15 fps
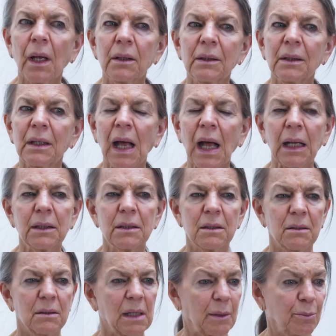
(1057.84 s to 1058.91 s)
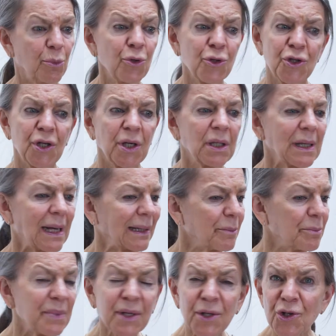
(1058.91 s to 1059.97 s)
not pushing, not
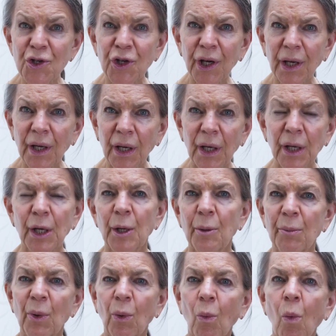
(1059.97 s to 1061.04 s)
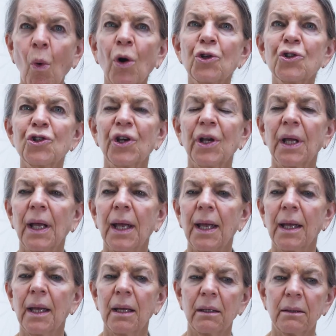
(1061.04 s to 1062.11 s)
impinging, but watching
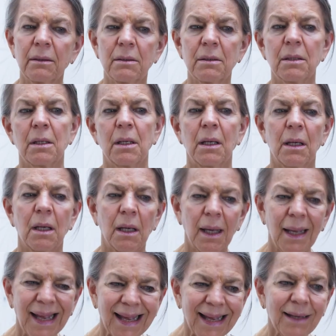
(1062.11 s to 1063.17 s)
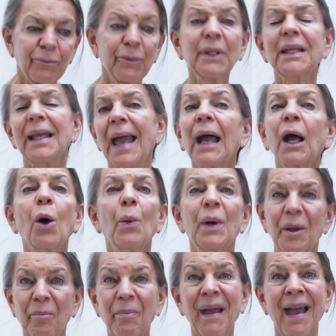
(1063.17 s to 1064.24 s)
and really
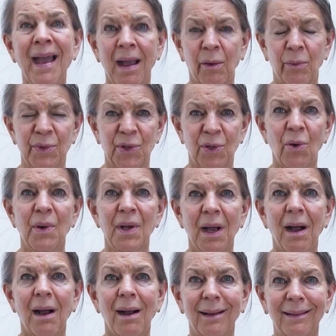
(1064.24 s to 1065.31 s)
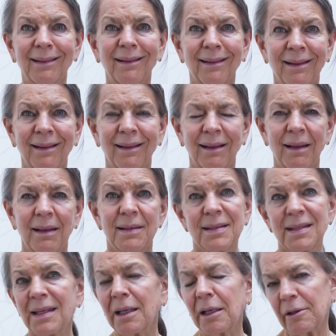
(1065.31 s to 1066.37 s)
echoing back what's going on,
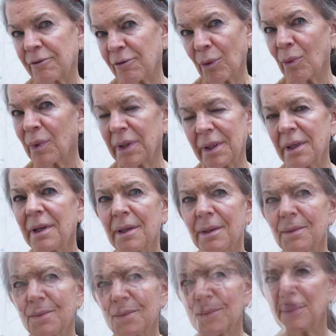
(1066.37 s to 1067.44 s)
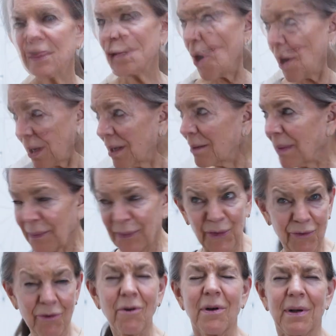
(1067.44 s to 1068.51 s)
seeing it for what it is. Talking about the
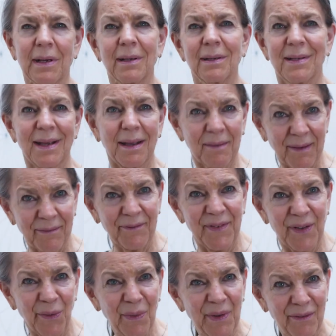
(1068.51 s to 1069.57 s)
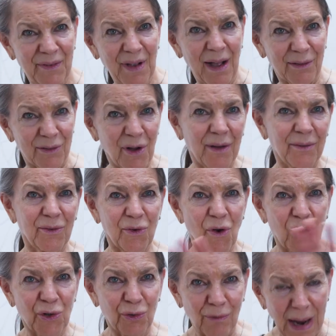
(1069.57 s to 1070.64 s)
drawings, I feel we've kind of
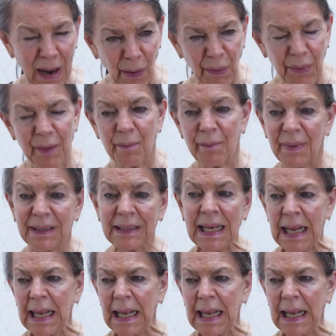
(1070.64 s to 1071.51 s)
talked around them, but